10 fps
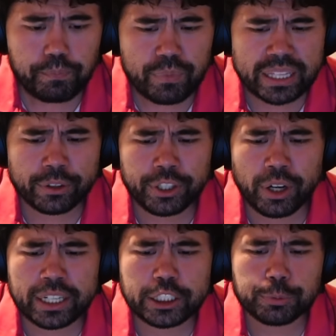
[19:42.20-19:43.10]
Now here
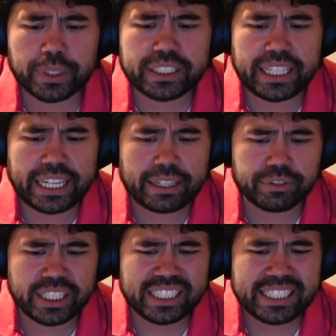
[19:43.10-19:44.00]
Anish plays king
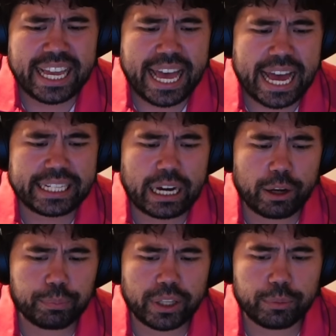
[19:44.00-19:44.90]
f6, and now I
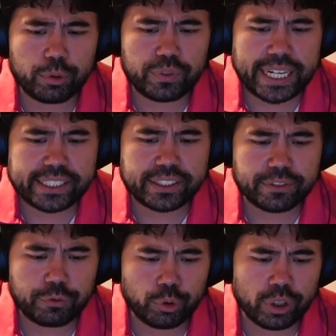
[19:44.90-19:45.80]
play the move knight
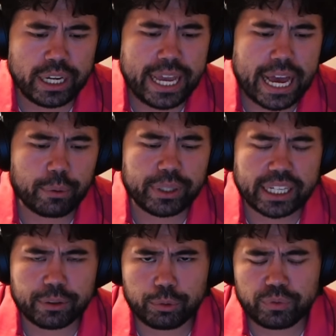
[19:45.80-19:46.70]
c4, and we
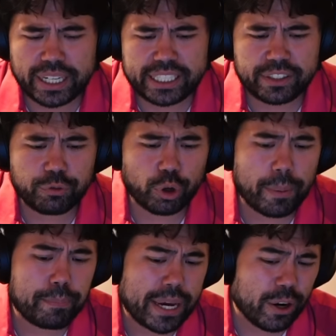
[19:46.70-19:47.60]
get the move knight d4.
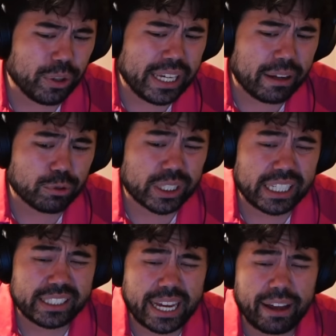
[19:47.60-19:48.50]
Apparently after
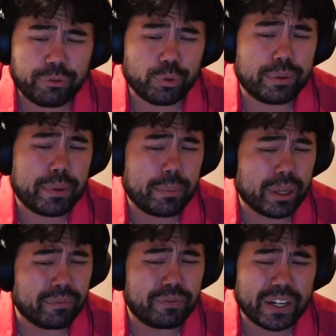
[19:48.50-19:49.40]
king to f3, maybe
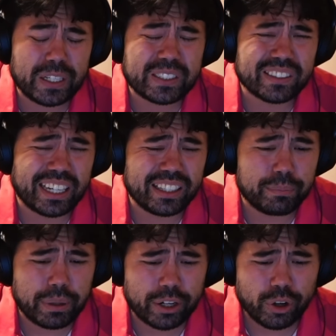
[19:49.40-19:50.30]
I'm very slightly
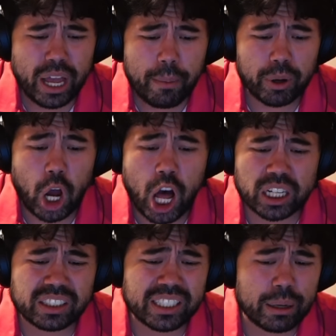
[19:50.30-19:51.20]
better, but
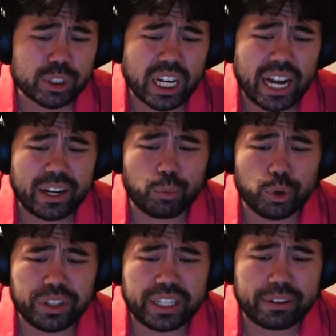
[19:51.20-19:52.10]
honestly, I was kind of
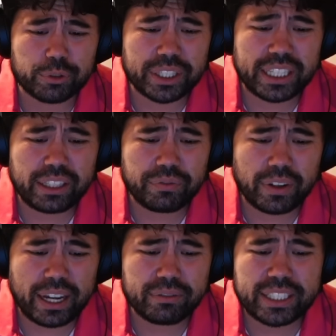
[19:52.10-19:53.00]
worried that after king
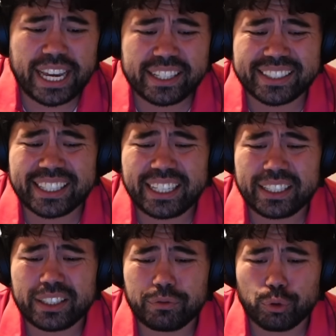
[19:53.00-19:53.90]
e5 takes and king
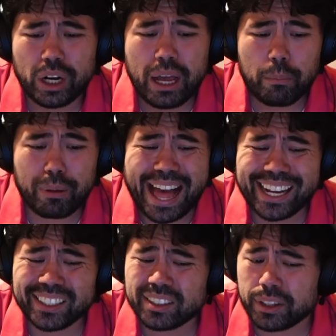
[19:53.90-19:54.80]
d4, black
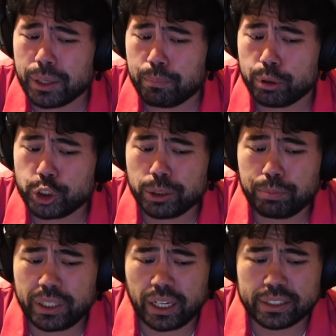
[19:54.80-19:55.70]
is suddenly pushing
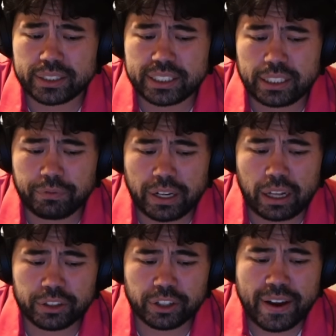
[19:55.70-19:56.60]
p on the c
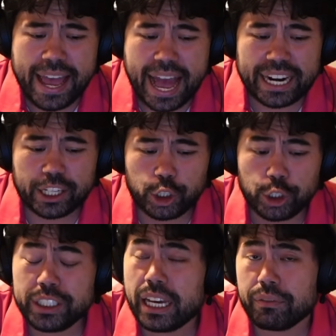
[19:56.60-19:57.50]
file here, and it
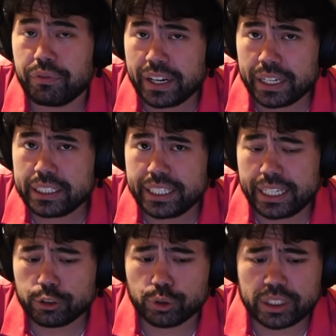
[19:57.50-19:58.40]
could get very
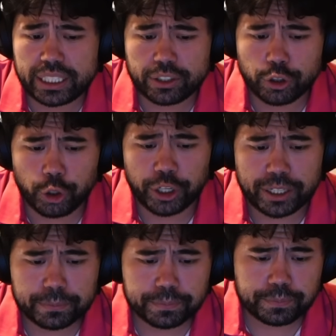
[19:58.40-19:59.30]
dangerous in a hurry.
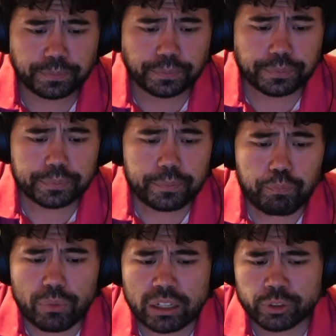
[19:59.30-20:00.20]

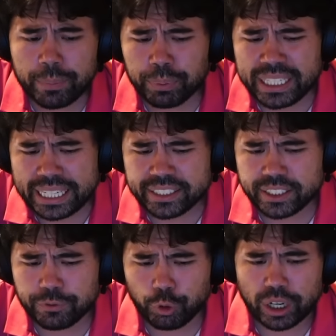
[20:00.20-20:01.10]
So I play knight
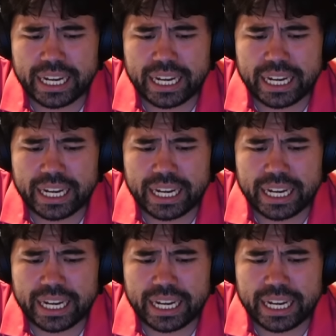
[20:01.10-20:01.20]
c4.